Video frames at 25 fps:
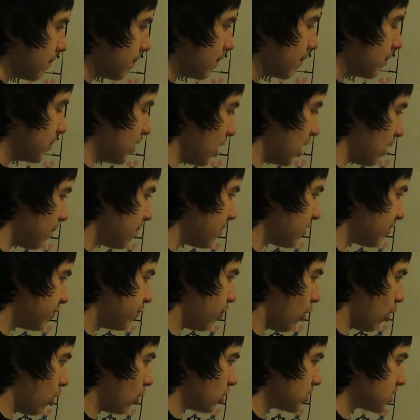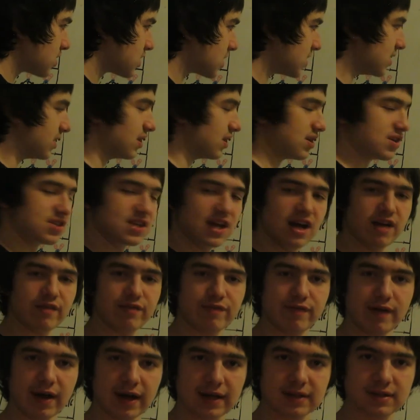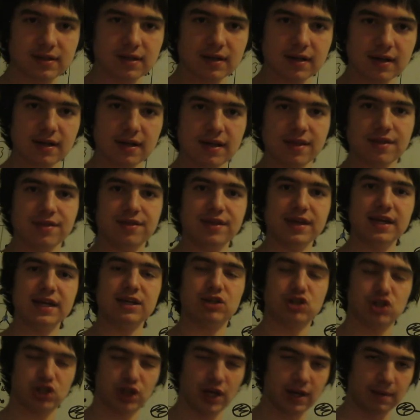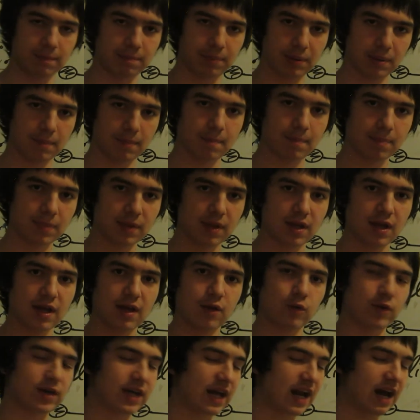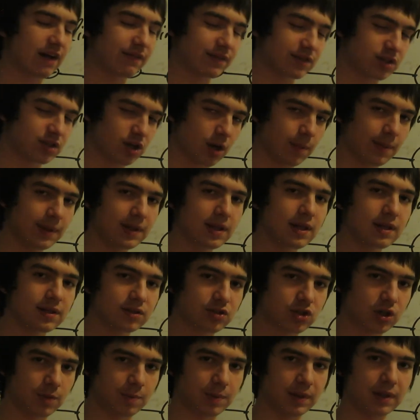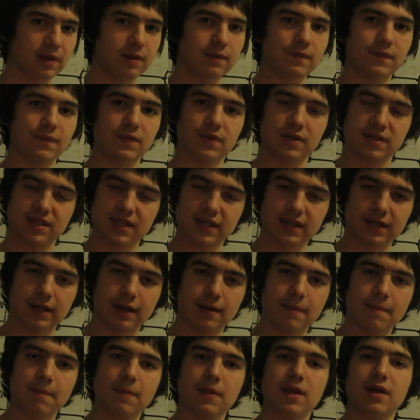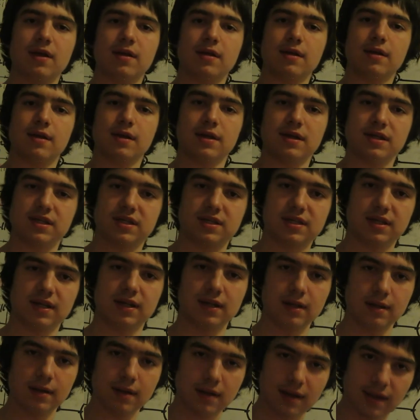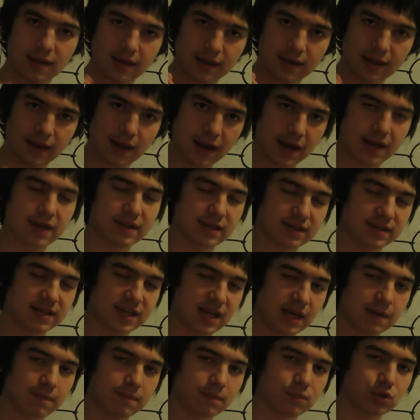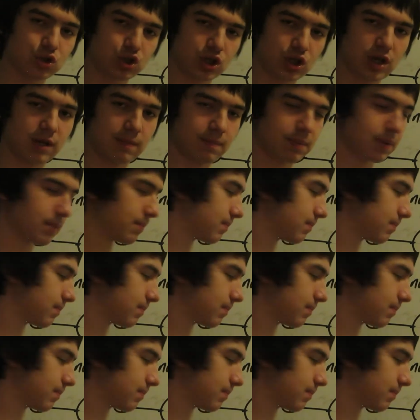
Number of bonds does not affect the shape. We can have a double, triple, single, still in the same shape.